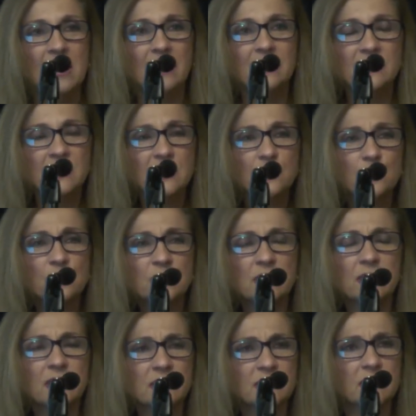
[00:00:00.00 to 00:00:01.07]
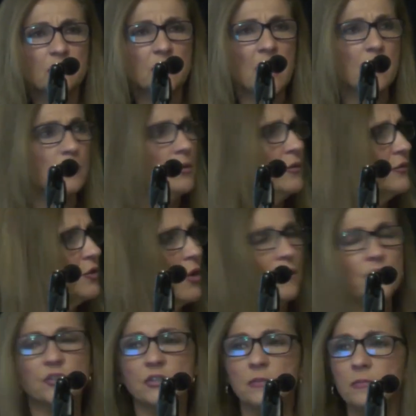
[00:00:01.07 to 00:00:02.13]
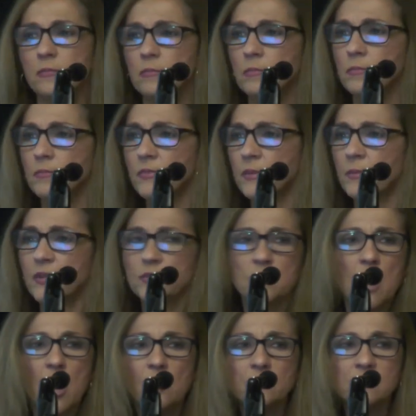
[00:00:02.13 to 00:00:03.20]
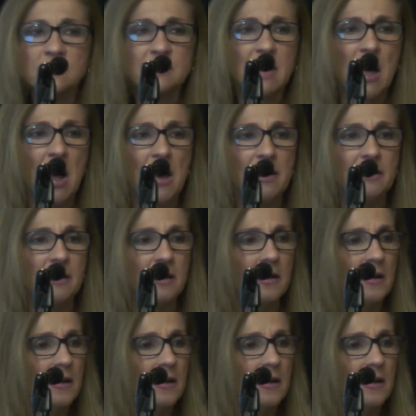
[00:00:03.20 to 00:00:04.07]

And it's interesting because then when I moved over to the mental health side,